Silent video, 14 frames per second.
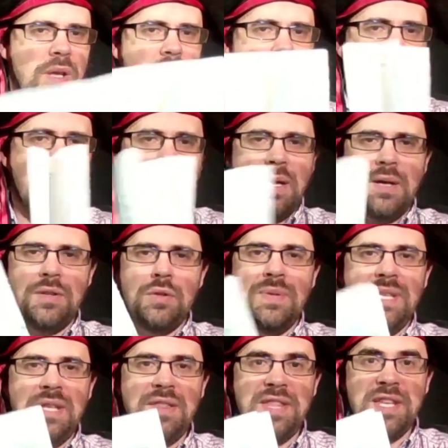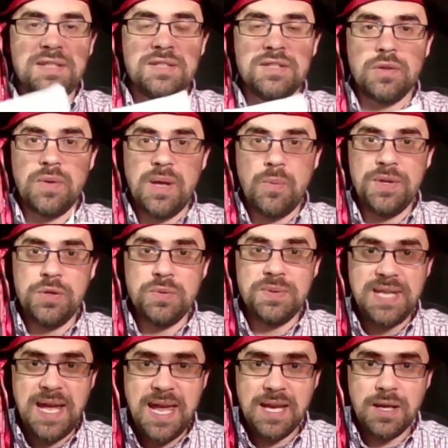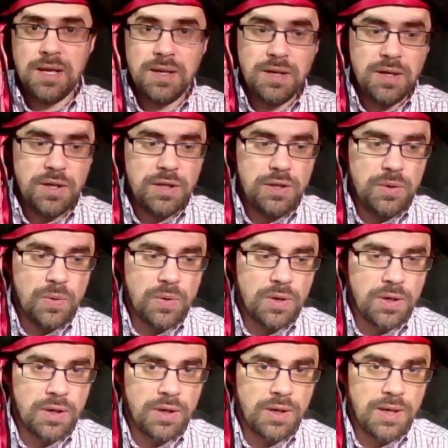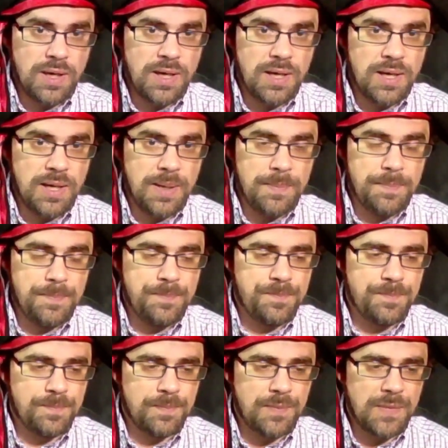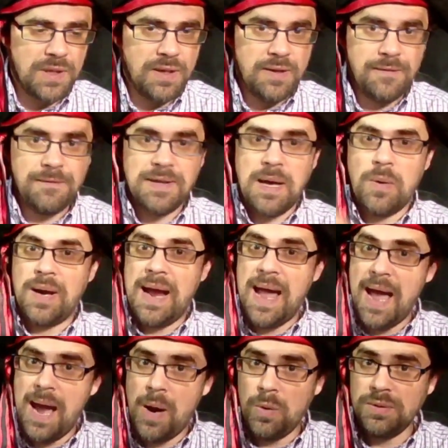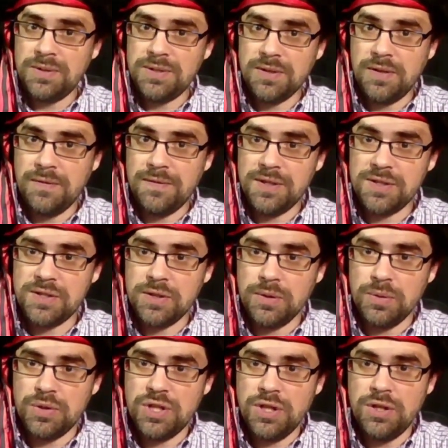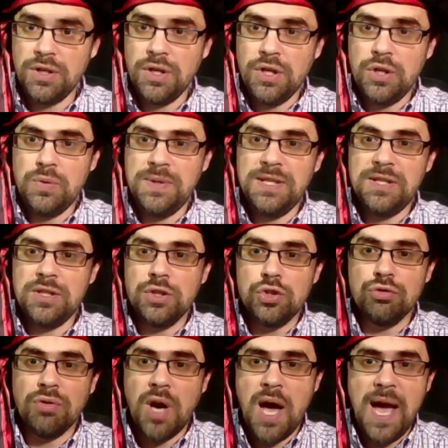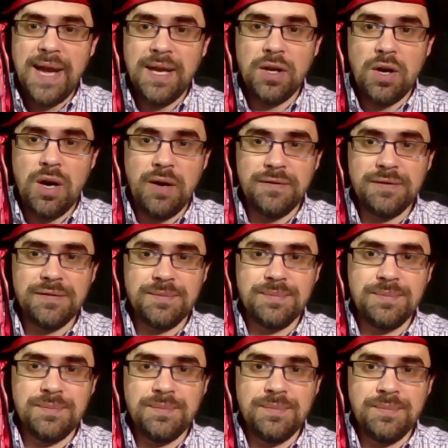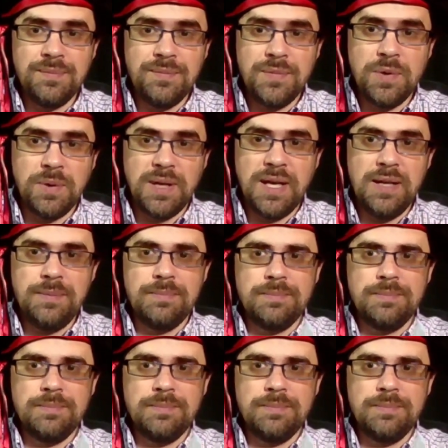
You need this so that when you take your flour out of the solution, you need to dry it off. Okay?